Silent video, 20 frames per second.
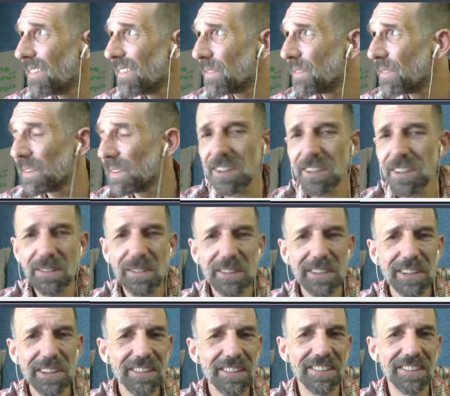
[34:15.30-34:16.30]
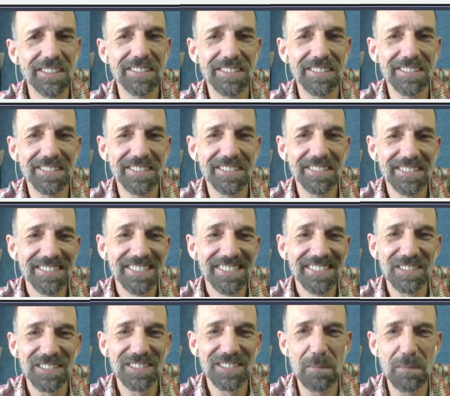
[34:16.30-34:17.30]
what's the other one?
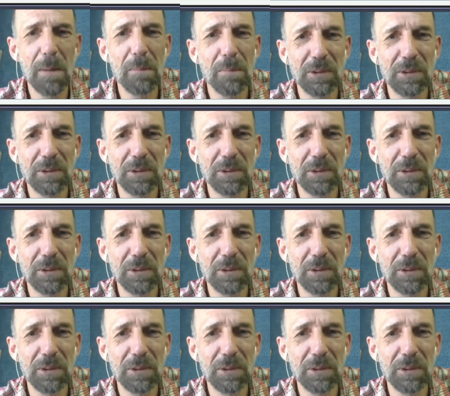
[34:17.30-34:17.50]
Remember